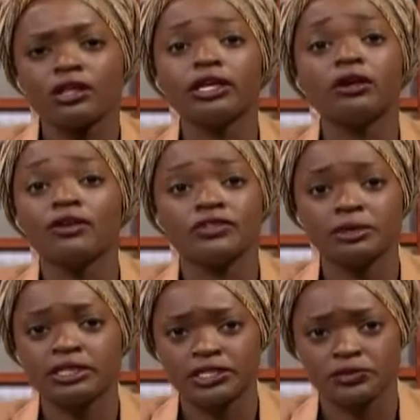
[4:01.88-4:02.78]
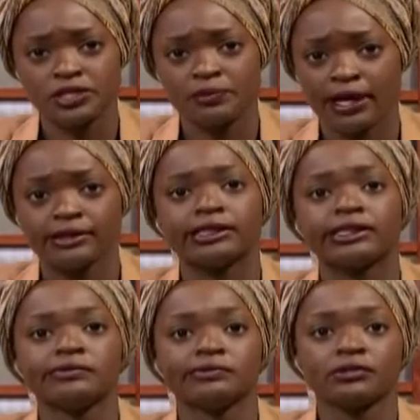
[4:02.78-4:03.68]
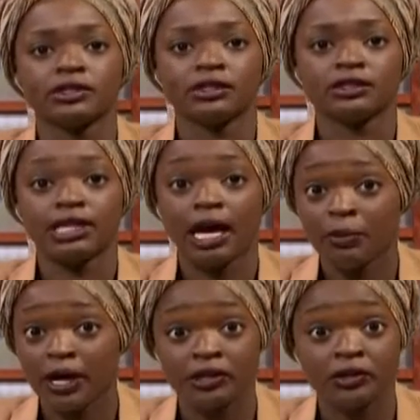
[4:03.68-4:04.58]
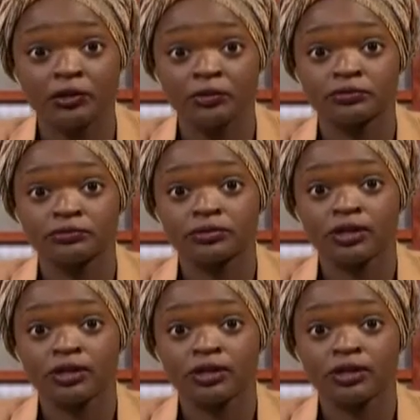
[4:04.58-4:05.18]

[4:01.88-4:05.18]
they don't have to be disrespected, not by you.